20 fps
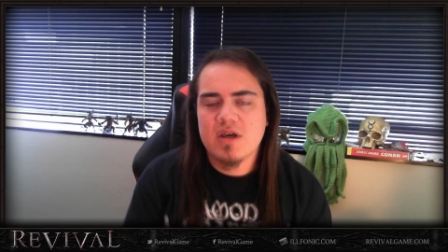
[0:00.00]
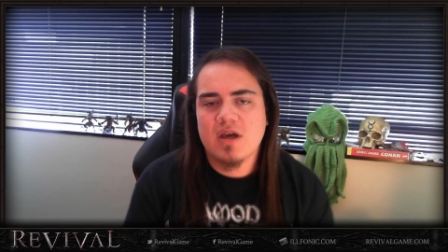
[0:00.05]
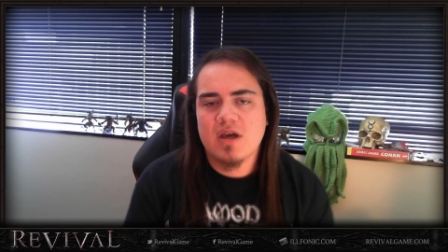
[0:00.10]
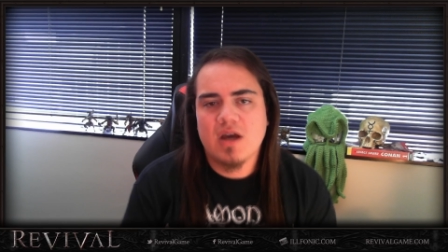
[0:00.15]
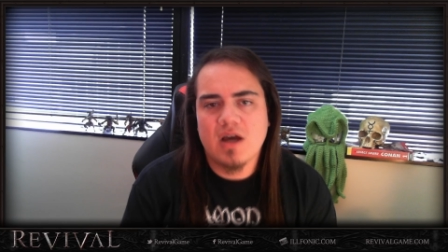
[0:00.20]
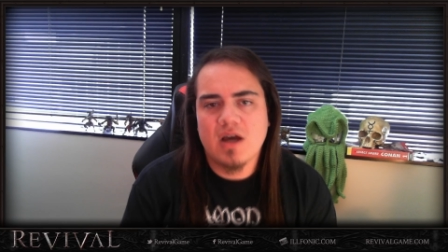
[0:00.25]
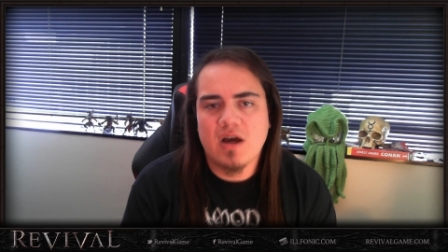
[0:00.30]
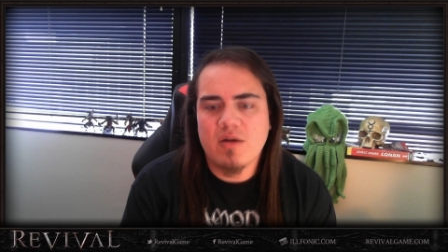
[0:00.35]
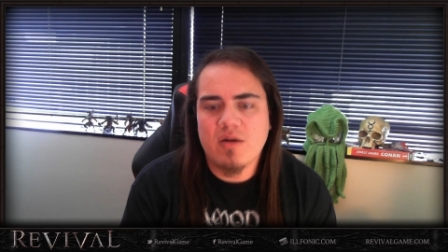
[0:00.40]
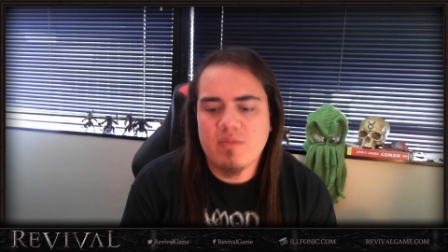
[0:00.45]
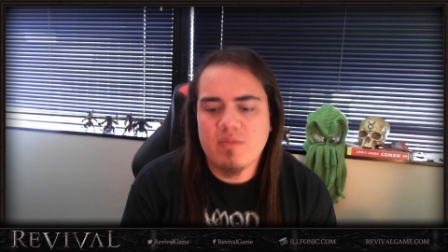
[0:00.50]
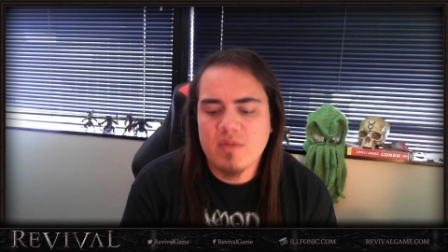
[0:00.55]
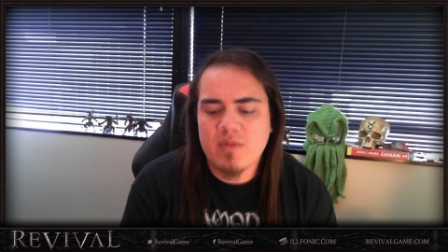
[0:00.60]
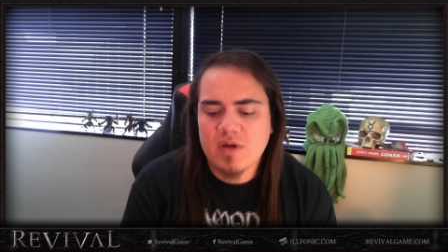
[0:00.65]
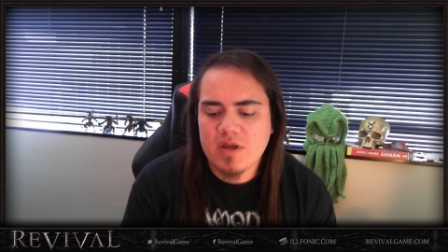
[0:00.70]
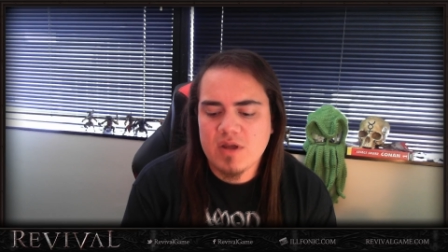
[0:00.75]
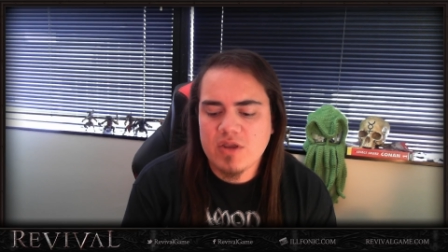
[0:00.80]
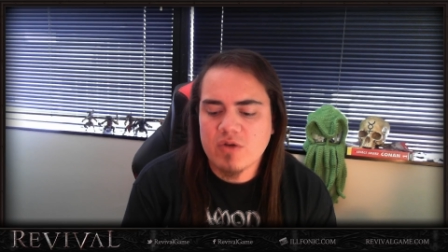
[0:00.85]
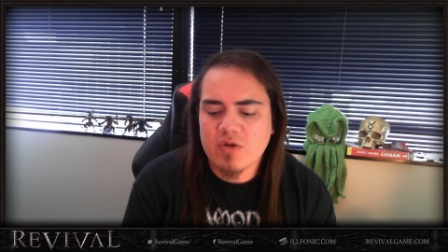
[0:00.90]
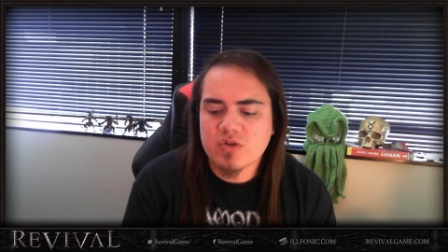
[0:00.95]
Um,
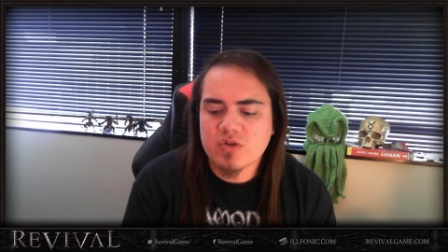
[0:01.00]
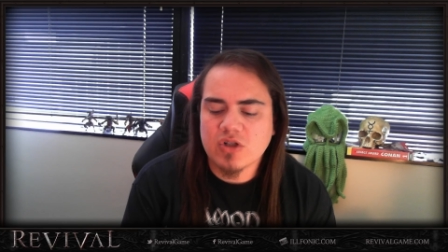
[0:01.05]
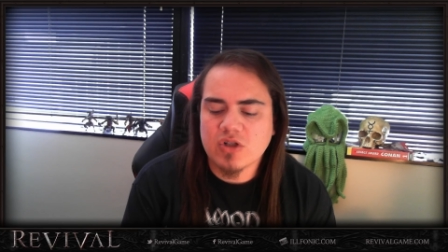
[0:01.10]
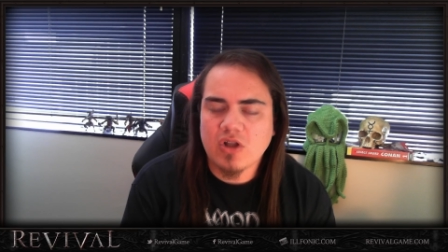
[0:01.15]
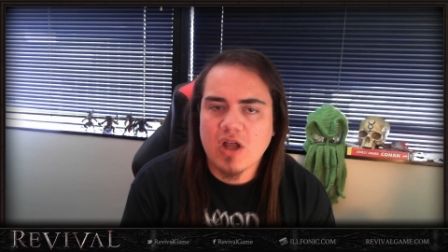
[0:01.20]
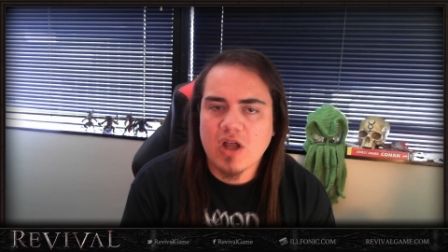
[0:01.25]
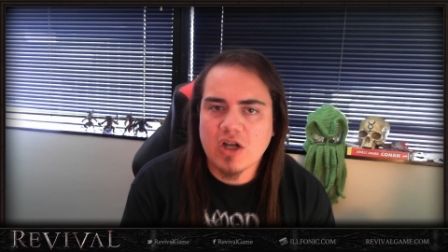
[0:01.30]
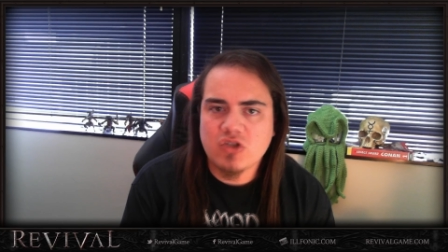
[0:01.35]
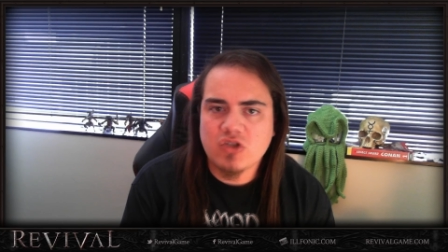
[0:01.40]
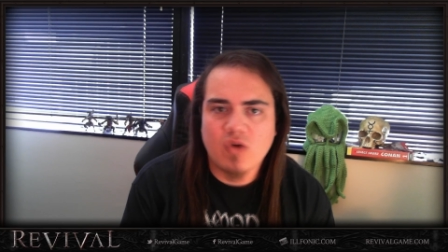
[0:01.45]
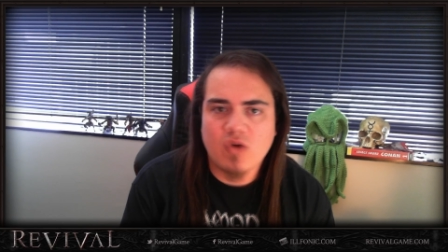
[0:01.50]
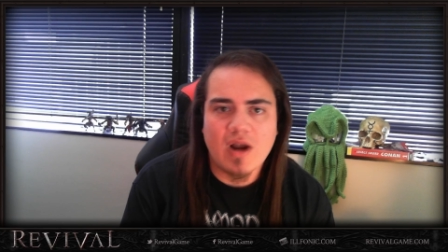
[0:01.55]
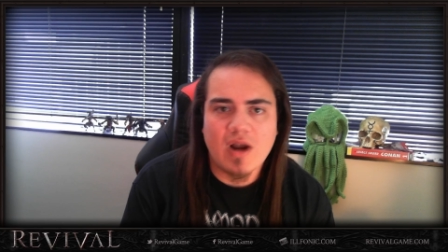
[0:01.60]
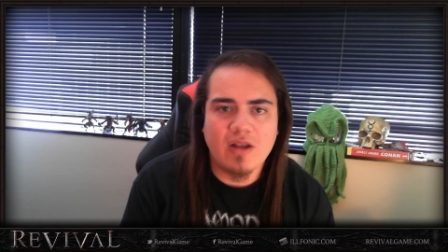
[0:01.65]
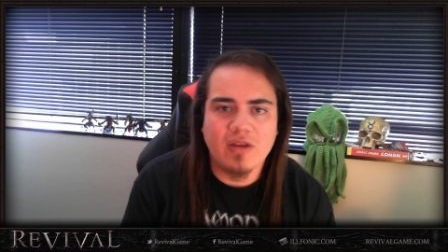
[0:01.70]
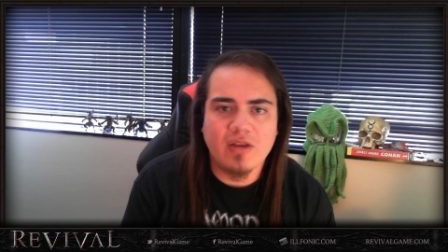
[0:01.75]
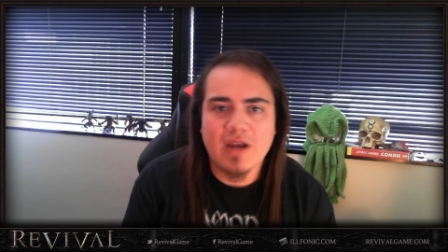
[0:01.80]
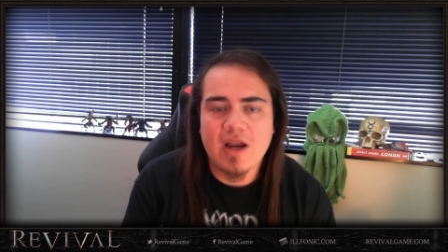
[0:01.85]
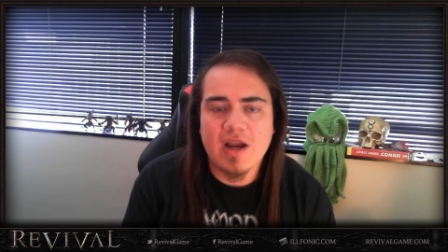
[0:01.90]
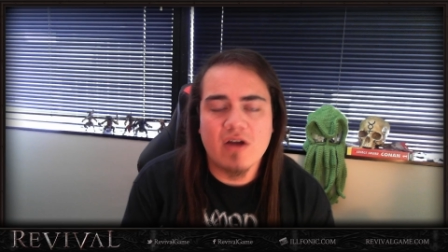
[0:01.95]
there was a lot of
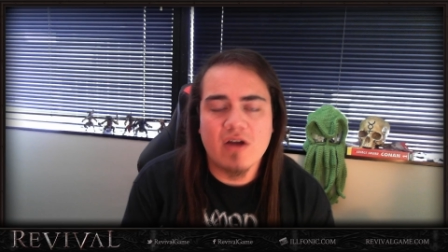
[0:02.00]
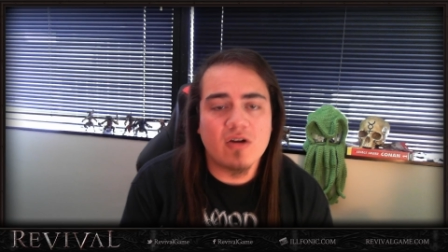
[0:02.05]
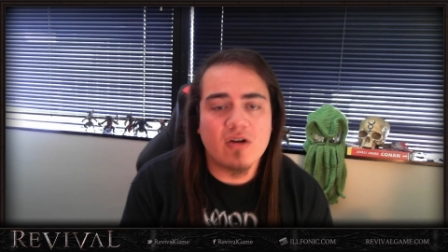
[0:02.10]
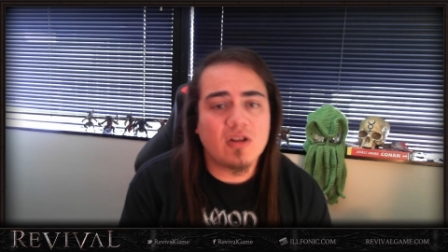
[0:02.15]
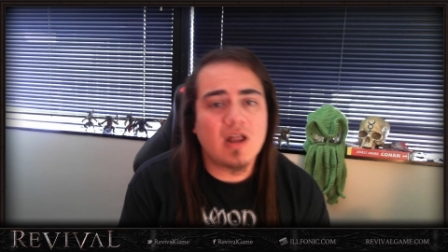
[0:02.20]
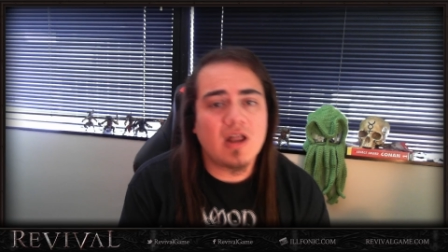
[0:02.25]
trial and error and a